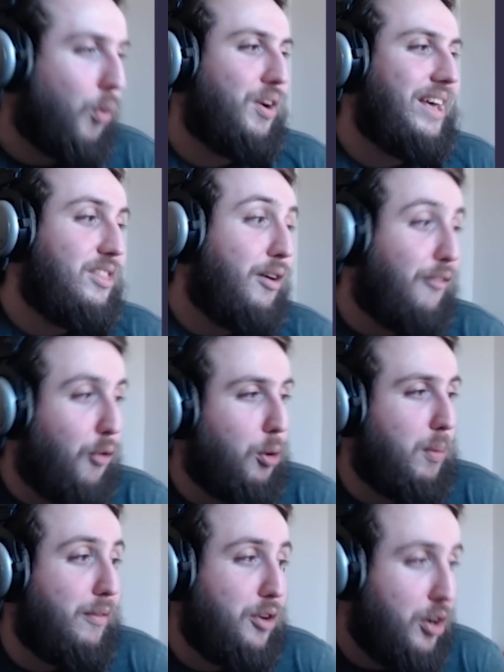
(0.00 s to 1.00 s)
in the
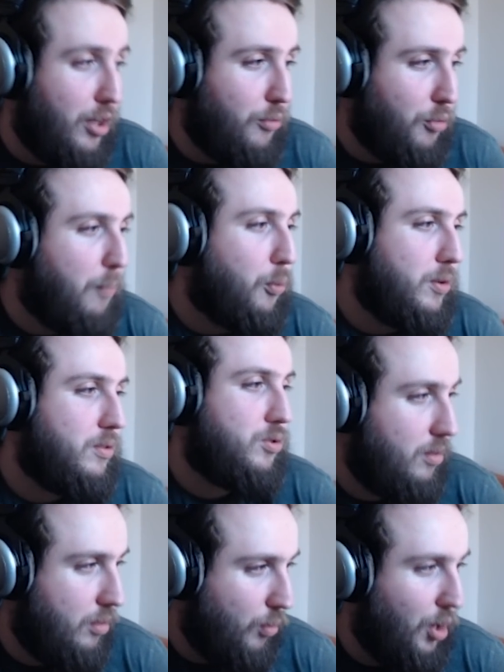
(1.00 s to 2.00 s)
form of another upward
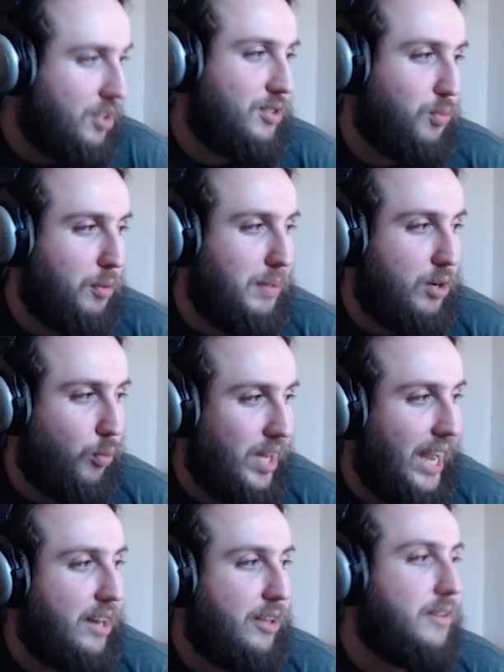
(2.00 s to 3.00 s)
thrust will be
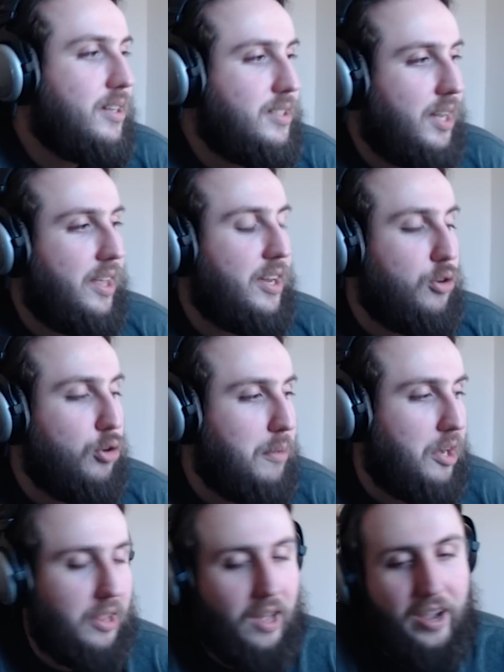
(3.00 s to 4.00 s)
created, dealing
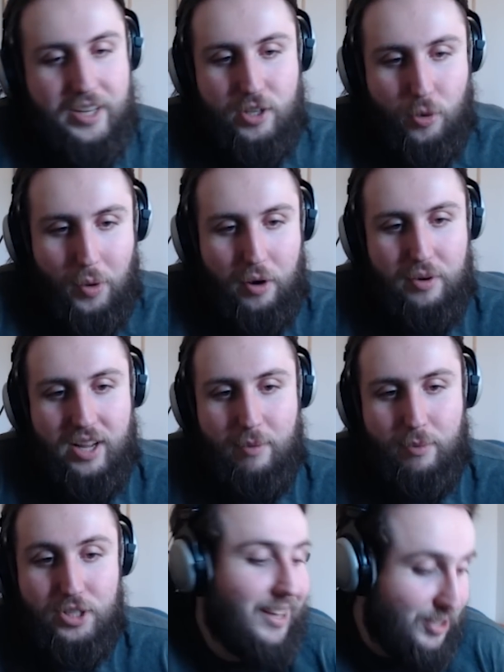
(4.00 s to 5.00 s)
Pneuma-aligned cryo
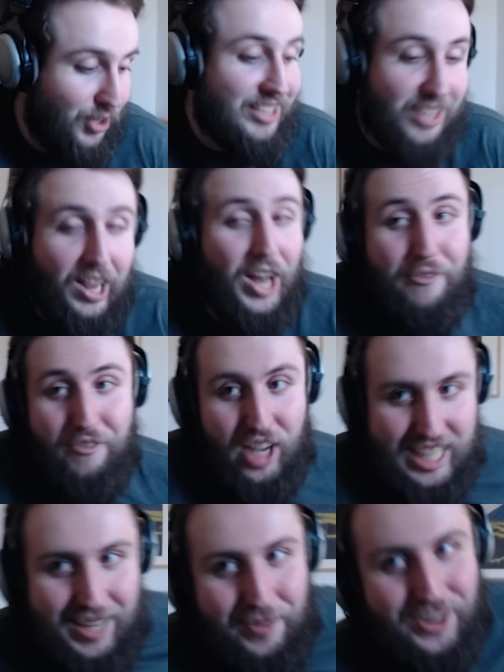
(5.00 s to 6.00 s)
damage. So that's a lot of
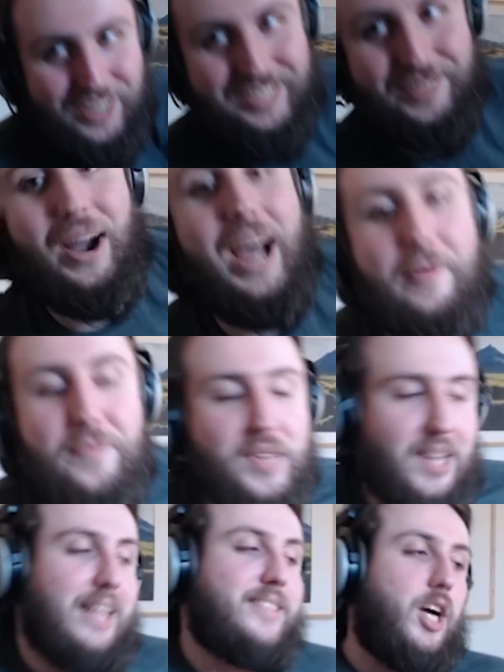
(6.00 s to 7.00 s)
words, right?
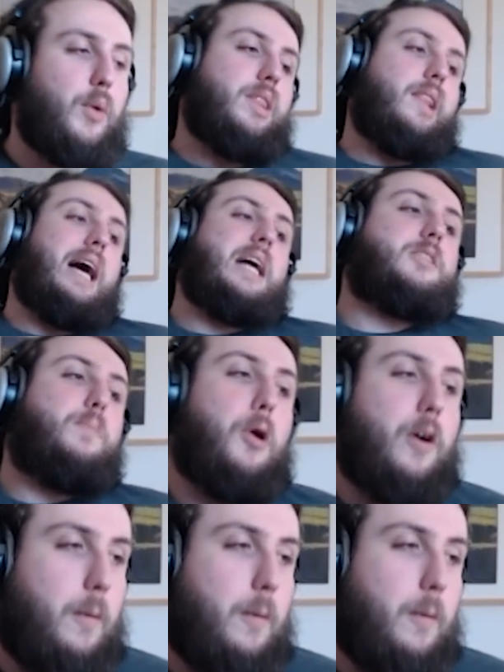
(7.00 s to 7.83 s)
Let's start with the last part.